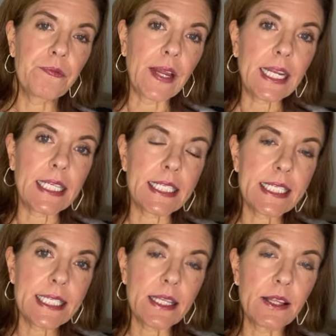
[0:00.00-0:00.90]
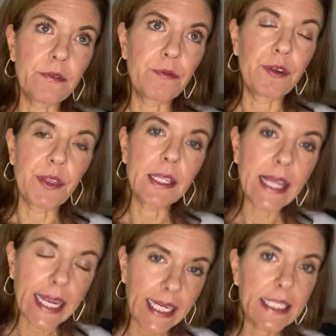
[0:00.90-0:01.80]
like a the with the
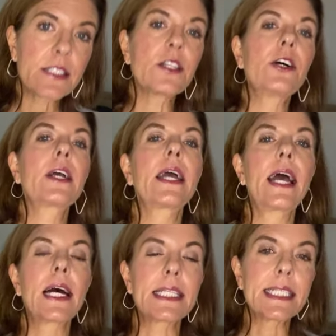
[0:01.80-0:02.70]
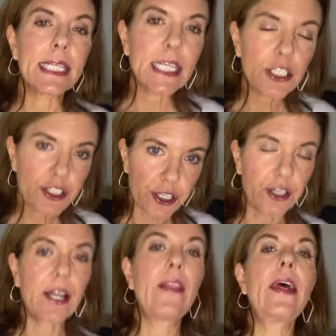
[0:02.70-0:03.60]
leggings look a
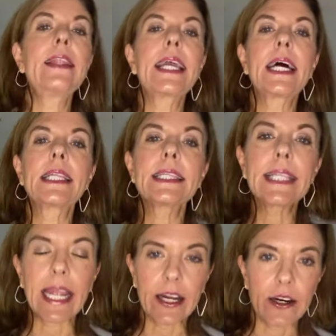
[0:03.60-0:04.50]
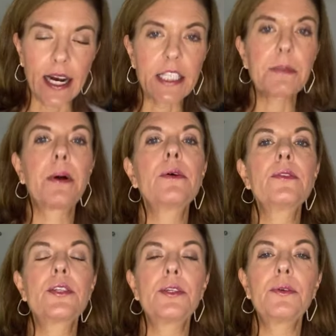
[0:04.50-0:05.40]
t-shirt and then like a layer as
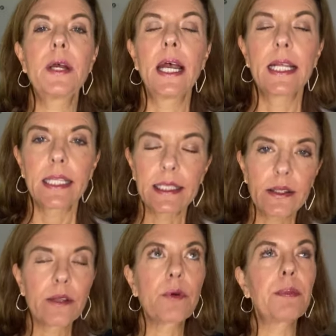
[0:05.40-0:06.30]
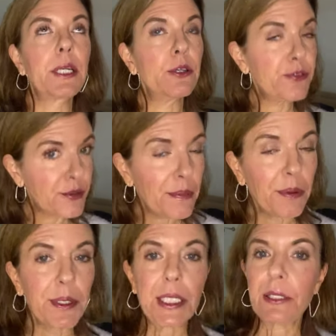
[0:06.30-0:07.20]
opposed to the, the, what we used to remember
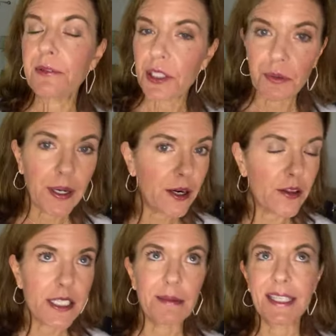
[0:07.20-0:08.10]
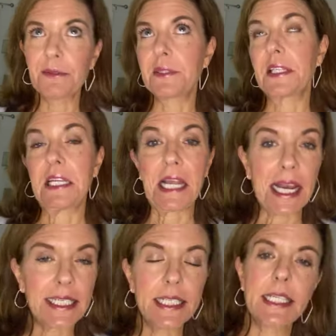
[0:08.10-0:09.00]
we used to wear it all the time i guess it was in the
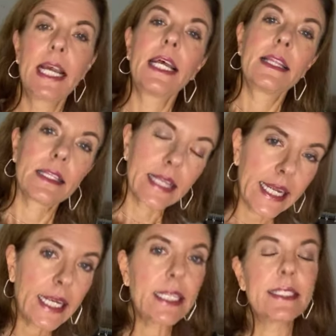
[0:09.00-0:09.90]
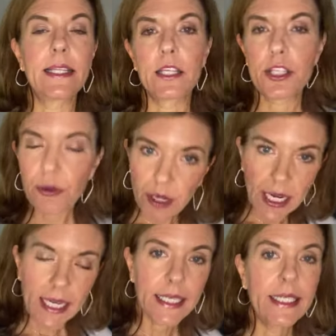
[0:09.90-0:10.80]
90s the leggings and the
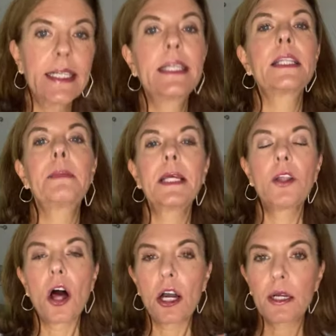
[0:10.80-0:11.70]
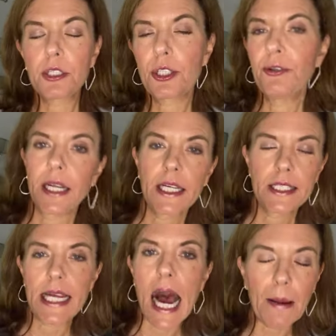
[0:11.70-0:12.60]
tunic the big long tunic
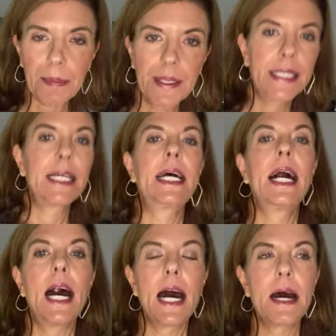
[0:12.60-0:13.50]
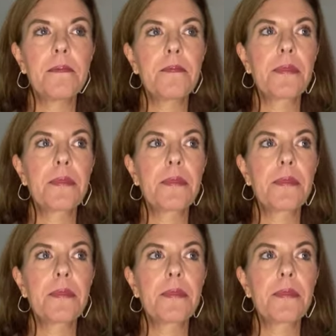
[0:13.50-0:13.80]
top um,